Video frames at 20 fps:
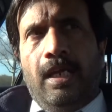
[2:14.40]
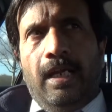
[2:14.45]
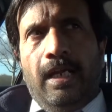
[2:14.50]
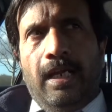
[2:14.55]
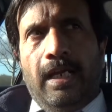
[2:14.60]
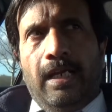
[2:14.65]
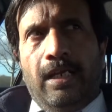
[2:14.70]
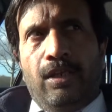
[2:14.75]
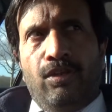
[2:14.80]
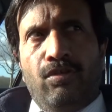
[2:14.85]

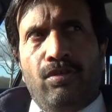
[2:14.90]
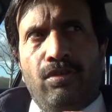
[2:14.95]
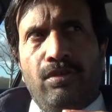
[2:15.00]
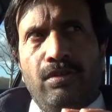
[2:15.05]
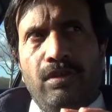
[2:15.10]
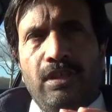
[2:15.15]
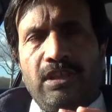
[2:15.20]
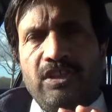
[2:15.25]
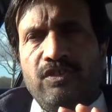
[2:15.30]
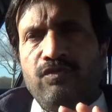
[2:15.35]
and you know
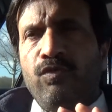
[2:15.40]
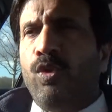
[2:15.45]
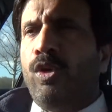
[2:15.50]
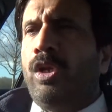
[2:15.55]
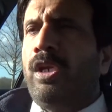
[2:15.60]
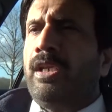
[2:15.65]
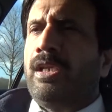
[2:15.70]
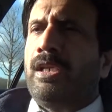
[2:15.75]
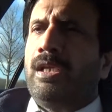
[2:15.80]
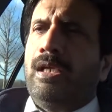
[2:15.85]
the
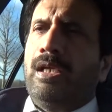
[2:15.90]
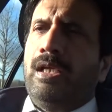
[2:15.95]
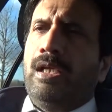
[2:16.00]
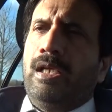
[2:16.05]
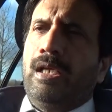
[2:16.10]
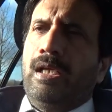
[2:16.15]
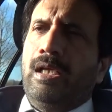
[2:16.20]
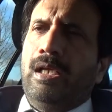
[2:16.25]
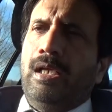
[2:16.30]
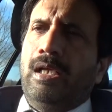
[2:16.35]
swollen
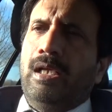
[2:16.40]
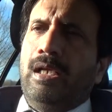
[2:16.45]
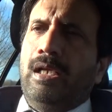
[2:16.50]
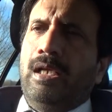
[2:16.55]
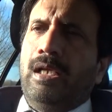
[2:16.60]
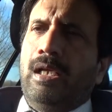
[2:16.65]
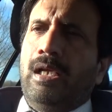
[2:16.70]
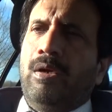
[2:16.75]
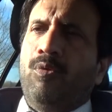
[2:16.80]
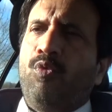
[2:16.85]

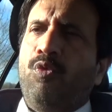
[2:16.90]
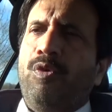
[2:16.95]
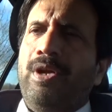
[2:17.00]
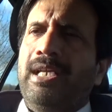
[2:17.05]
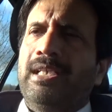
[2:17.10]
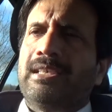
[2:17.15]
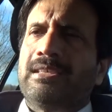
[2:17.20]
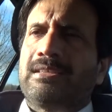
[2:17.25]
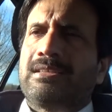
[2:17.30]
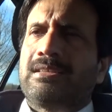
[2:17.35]
uh,
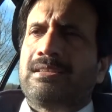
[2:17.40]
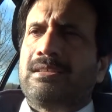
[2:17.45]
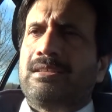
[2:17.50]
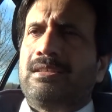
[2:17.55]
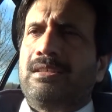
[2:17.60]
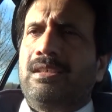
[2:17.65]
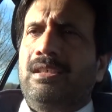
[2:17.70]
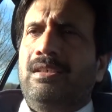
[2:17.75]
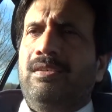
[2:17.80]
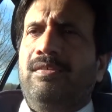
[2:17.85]
veins
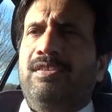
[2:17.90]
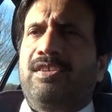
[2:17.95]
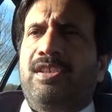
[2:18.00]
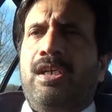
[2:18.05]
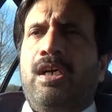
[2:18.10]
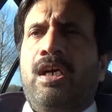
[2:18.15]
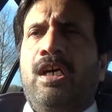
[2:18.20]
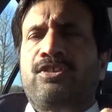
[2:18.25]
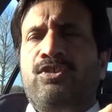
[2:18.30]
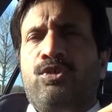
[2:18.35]
which
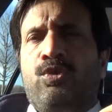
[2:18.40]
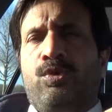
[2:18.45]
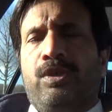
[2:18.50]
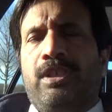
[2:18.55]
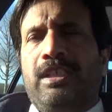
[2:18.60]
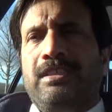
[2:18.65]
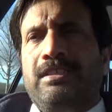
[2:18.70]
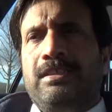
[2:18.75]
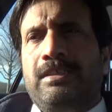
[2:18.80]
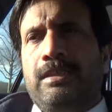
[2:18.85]
are also known
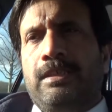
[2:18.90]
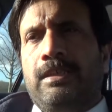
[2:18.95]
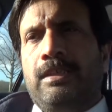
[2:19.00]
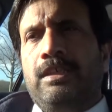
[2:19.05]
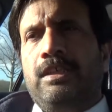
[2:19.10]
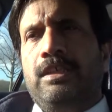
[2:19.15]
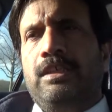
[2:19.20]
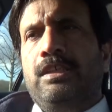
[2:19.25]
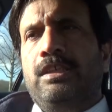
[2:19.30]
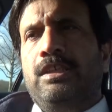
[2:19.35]
as uh,
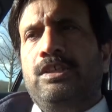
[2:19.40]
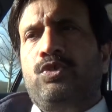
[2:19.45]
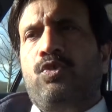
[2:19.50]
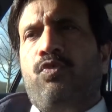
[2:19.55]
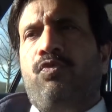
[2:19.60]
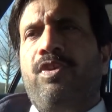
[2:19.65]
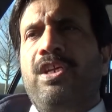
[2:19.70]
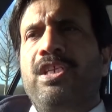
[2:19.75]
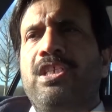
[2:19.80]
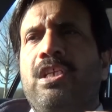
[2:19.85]

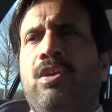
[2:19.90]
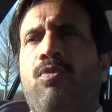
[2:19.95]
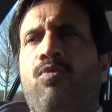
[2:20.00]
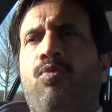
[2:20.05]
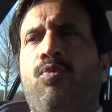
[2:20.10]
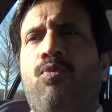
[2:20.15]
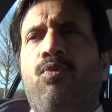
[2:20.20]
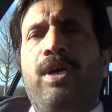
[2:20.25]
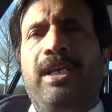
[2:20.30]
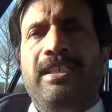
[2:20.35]
esophageal
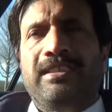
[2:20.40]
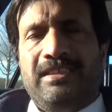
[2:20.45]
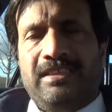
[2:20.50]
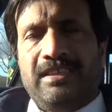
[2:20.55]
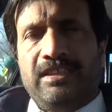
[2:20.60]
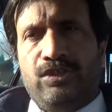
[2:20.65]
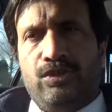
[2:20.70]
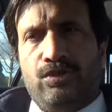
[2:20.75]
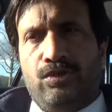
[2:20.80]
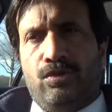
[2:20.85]

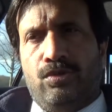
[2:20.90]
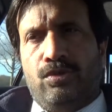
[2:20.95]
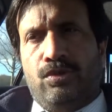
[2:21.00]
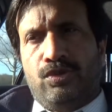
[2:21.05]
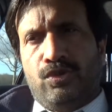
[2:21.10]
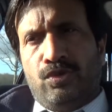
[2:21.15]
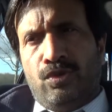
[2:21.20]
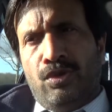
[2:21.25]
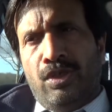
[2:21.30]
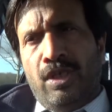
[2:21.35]
varices you know
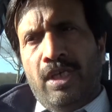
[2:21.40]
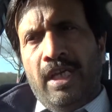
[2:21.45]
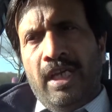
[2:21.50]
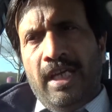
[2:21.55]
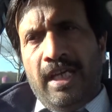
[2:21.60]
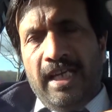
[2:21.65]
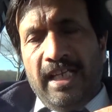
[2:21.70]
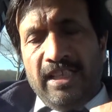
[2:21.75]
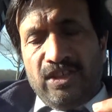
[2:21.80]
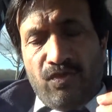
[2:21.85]
so
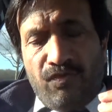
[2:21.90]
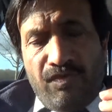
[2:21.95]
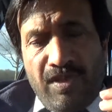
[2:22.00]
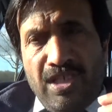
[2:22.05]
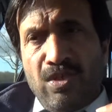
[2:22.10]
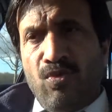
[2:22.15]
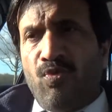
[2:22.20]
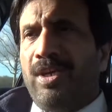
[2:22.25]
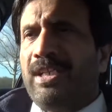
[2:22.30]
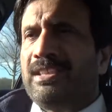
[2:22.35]

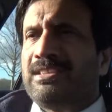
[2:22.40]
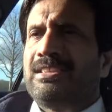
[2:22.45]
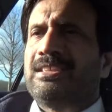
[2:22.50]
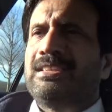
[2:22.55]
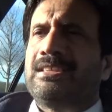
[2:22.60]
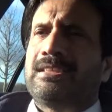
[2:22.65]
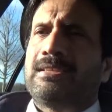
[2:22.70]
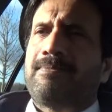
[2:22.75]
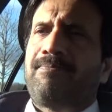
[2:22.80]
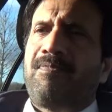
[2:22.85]
esophageal
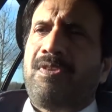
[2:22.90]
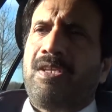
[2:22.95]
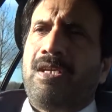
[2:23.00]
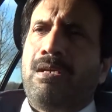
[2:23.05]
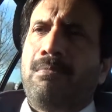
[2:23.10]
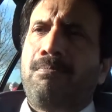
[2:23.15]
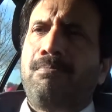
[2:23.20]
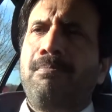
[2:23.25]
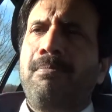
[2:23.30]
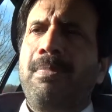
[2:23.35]
varices
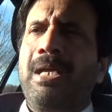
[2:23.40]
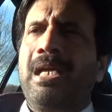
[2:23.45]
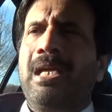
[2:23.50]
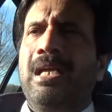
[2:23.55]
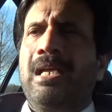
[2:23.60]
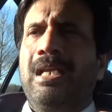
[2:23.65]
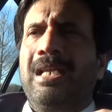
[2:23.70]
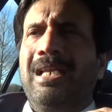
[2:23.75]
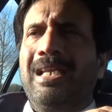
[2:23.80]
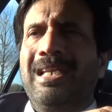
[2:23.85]

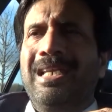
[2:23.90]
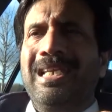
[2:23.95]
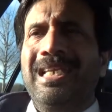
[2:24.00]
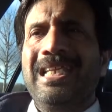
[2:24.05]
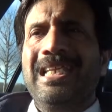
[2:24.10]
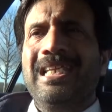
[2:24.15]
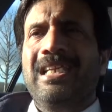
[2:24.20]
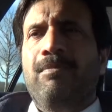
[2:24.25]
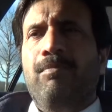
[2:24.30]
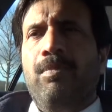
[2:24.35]
may
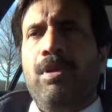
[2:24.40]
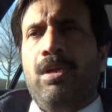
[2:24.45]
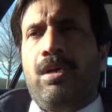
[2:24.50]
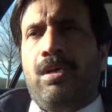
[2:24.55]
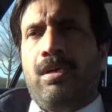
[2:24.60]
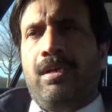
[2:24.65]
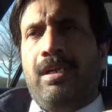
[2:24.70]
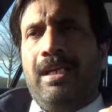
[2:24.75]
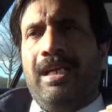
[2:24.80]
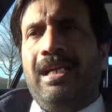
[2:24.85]
leak
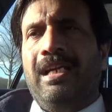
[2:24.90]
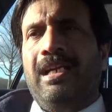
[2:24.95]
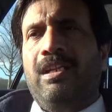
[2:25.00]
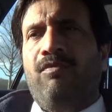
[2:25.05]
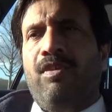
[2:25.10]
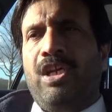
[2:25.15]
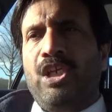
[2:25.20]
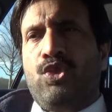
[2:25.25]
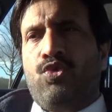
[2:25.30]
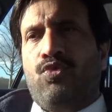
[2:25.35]
blood and
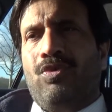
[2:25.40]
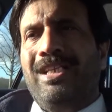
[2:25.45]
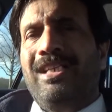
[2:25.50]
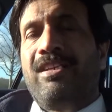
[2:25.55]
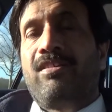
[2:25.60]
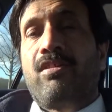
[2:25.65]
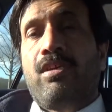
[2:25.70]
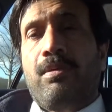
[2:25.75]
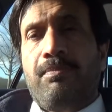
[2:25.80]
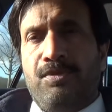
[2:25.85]
eventually
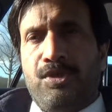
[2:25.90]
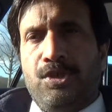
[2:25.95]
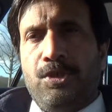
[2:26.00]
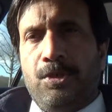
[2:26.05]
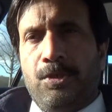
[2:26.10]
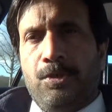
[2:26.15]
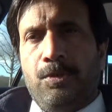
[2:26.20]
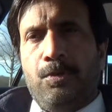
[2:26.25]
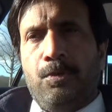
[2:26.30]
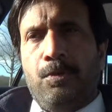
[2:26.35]
rupture
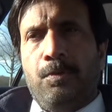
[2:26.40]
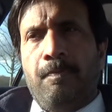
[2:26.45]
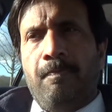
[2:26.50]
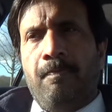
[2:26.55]
you know